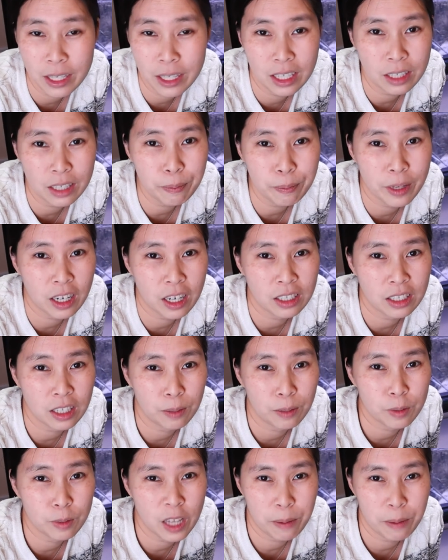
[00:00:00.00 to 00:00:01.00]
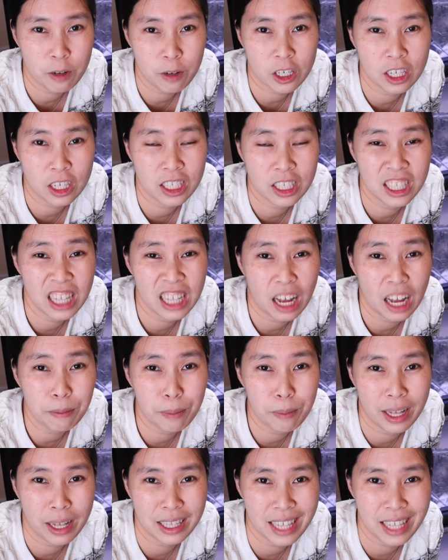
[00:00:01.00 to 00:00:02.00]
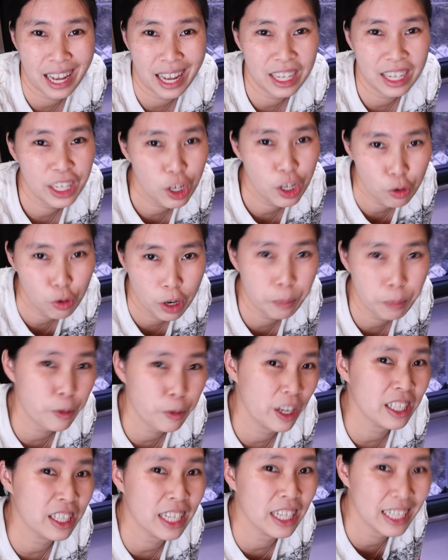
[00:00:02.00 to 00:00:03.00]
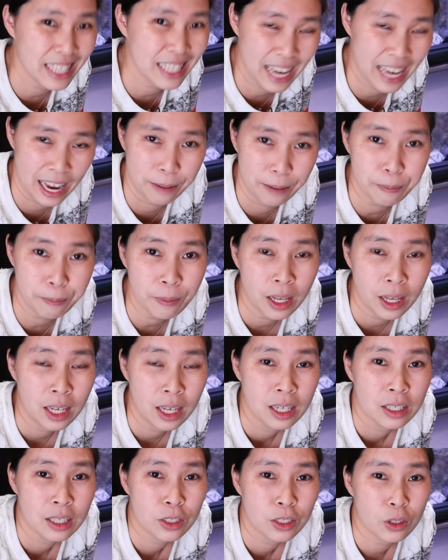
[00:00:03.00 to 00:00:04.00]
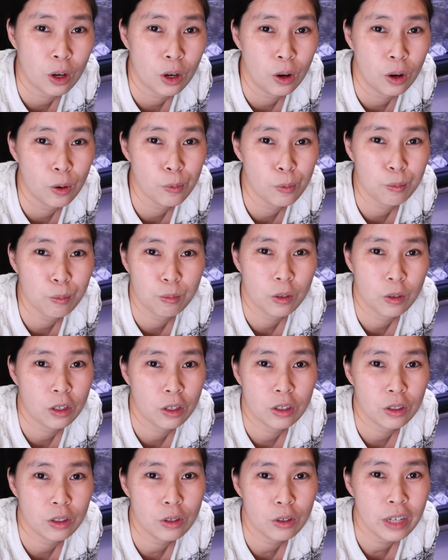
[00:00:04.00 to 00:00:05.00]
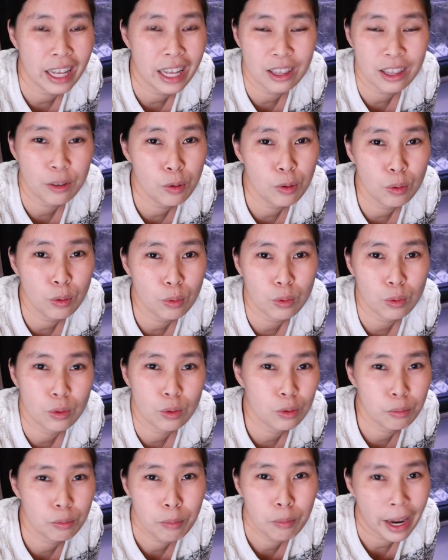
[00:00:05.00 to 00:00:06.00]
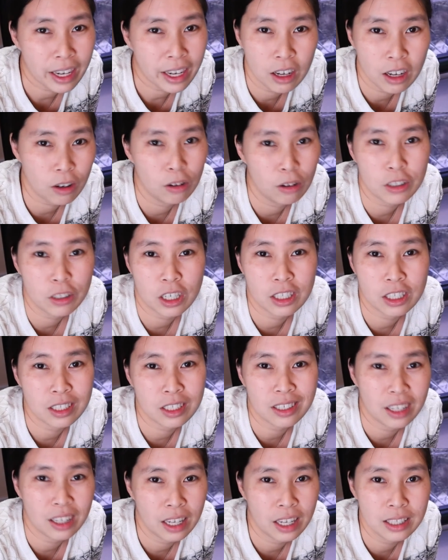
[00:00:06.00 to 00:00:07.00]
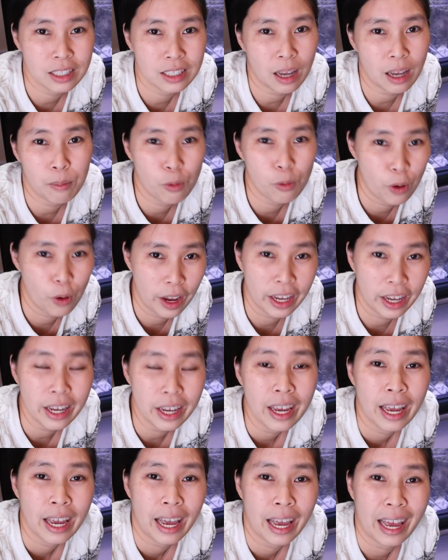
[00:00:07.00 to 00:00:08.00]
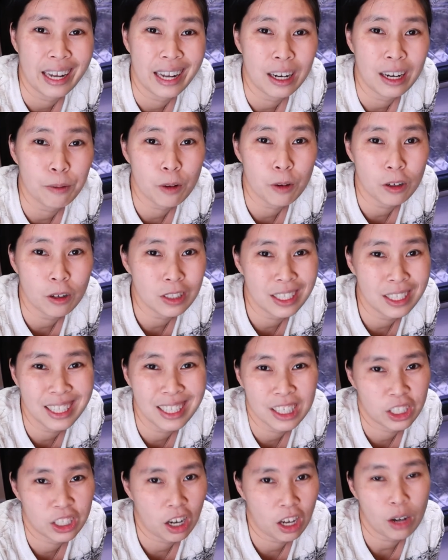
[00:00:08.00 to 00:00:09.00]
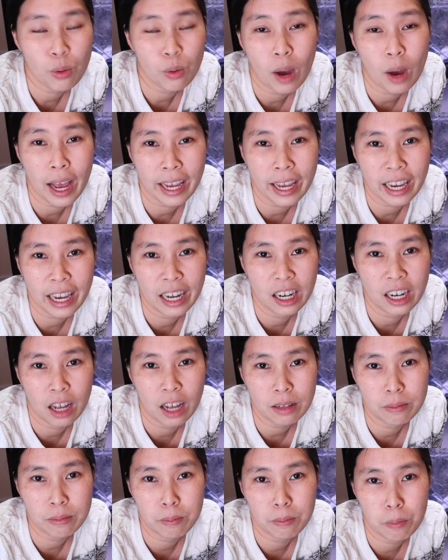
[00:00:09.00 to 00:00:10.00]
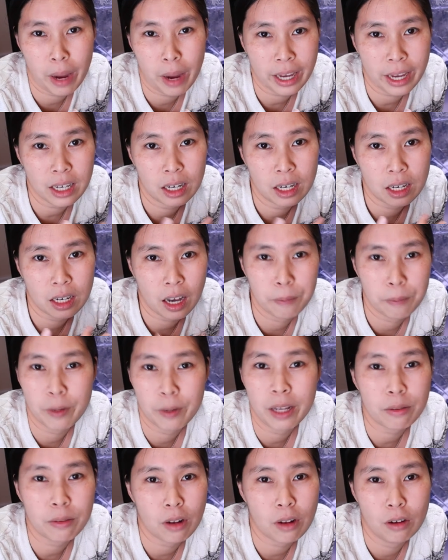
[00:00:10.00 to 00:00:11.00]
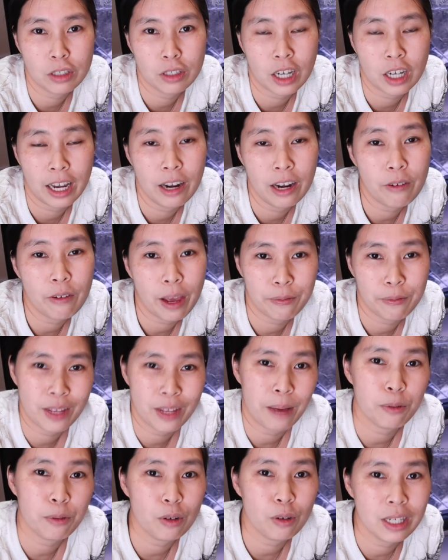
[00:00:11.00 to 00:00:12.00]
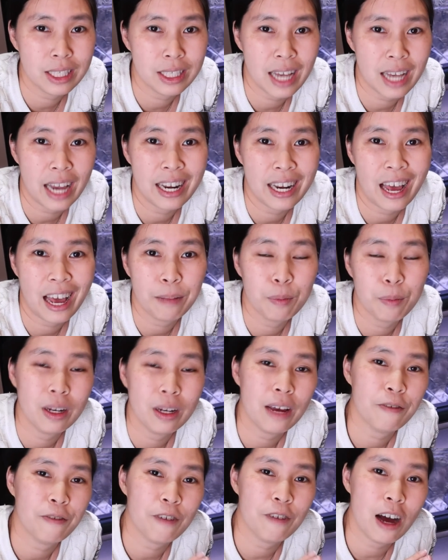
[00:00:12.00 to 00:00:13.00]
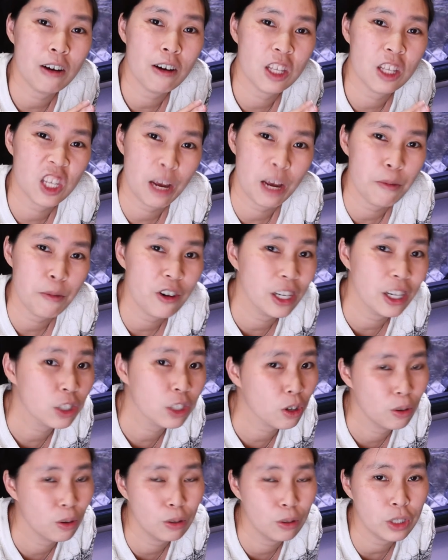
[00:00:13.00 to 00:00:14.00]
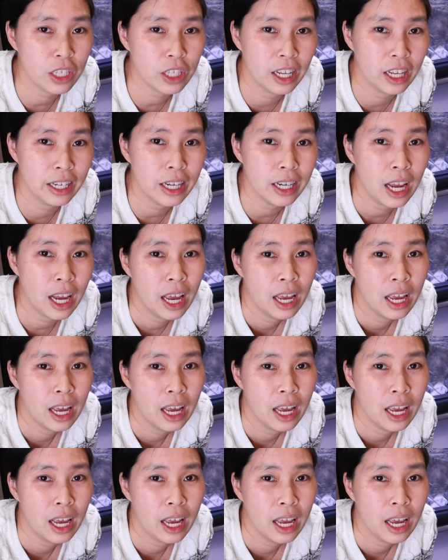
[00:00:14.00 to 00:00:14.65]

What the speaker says: minute because of temperature is not maintained during printing time. So you get to make a closure in some way, and of course in the short while I cannot make a complete closure. I don't have time to design that, but I found a temporary solution